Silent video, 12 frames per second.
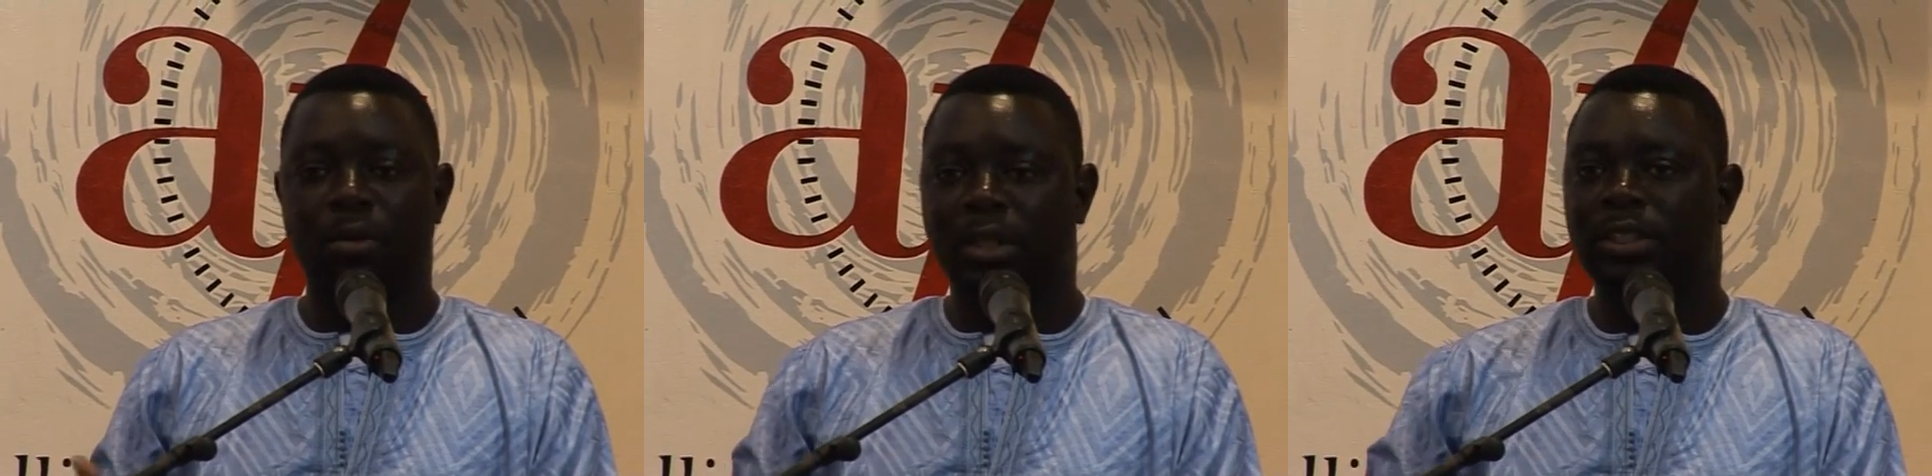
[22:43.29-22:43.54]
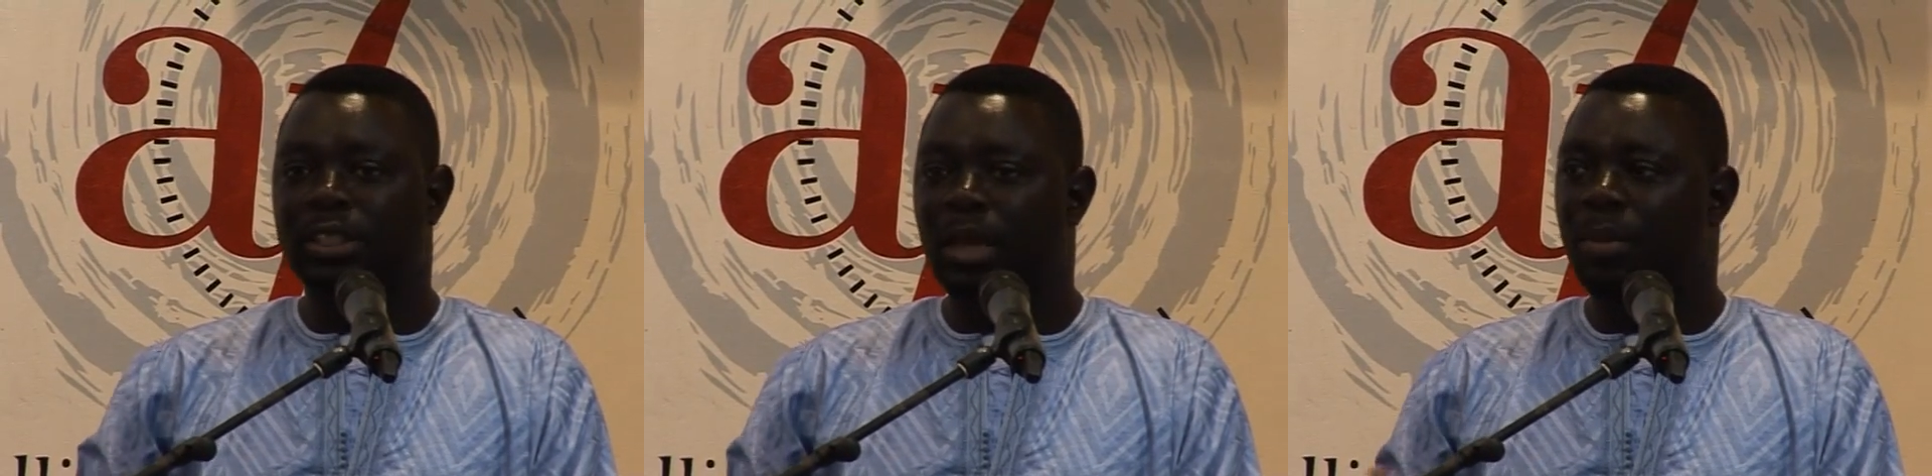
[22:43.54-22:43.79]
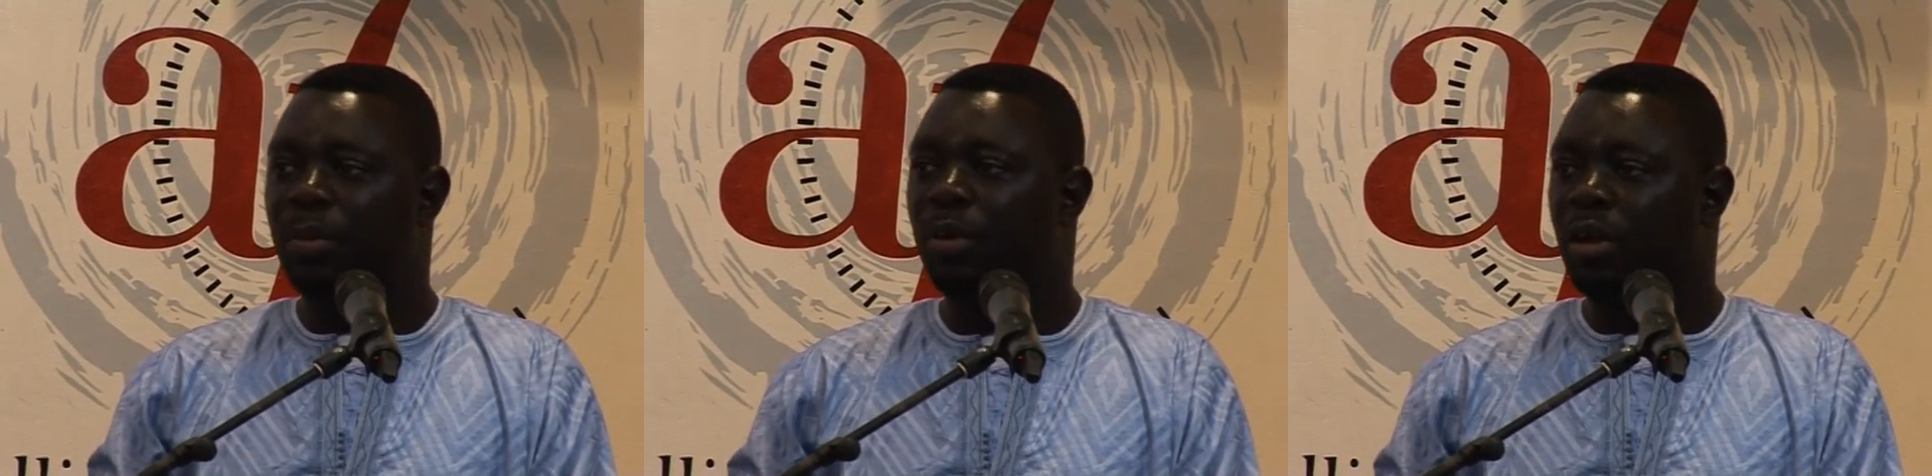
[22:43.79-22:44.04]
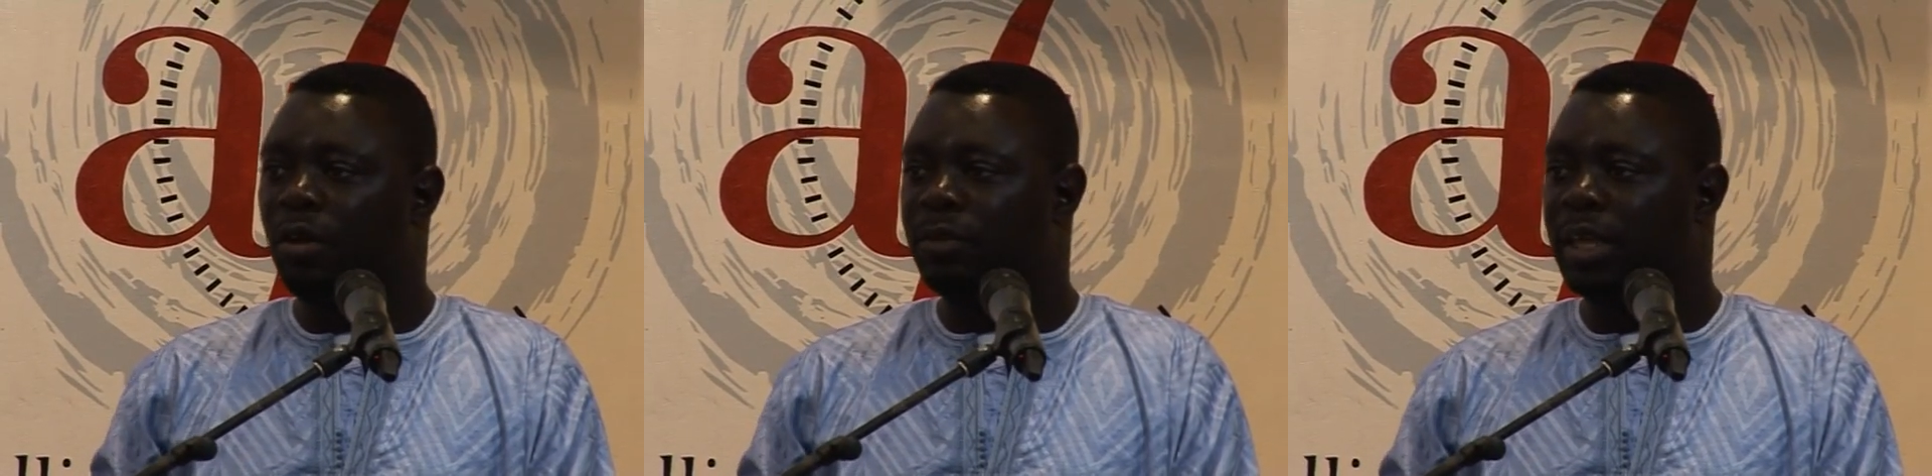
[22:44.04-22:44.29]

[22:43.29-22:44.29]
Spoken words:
ones capable of